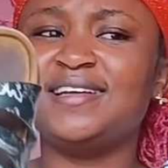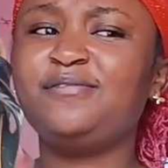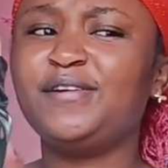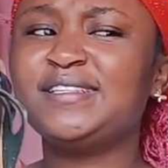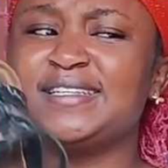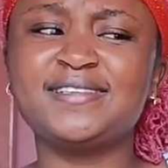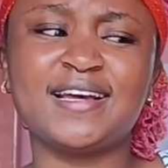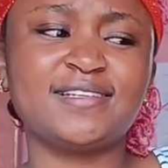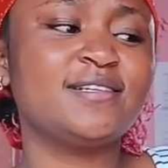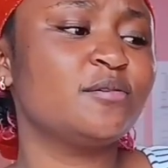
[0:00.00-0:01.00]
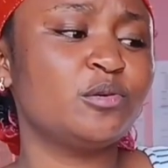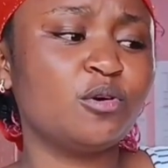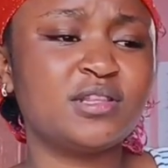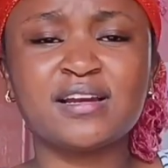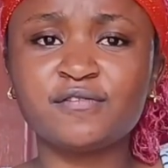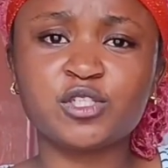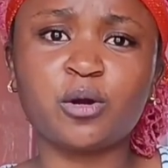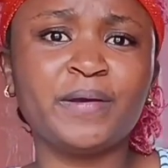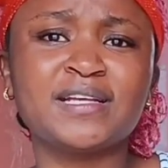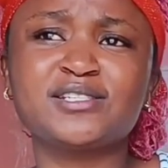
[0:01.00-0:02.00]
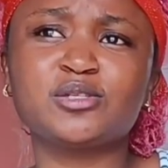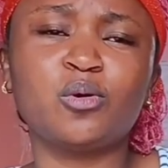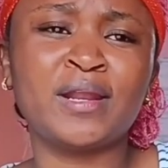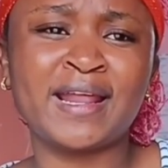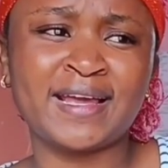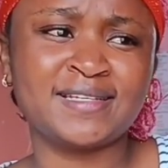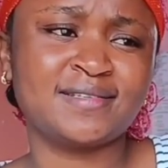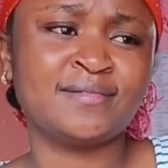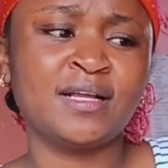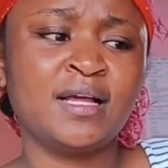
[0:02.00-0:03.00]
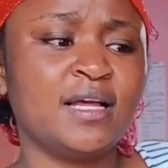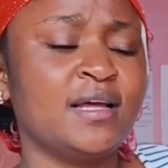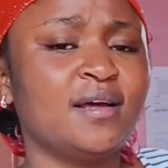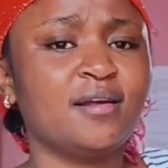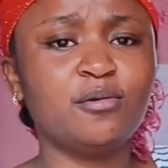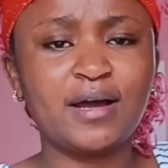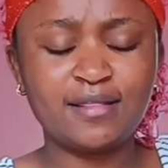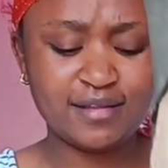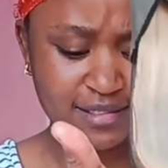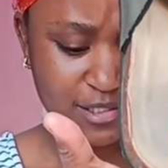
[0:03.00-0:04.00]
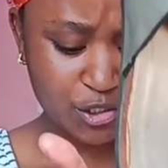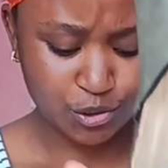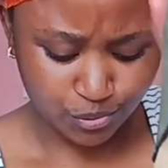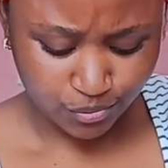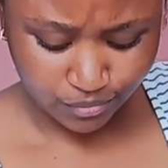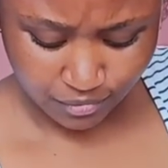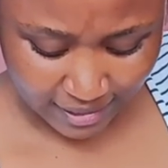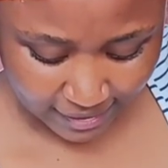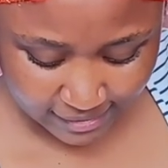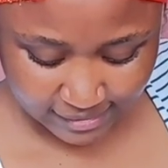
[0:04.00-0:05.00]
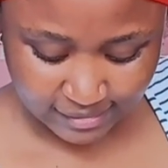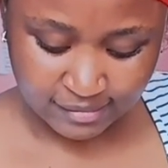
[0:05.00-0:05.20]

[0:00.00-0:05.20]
the difference is that you know thrift shopping is so nice look at this shoe guys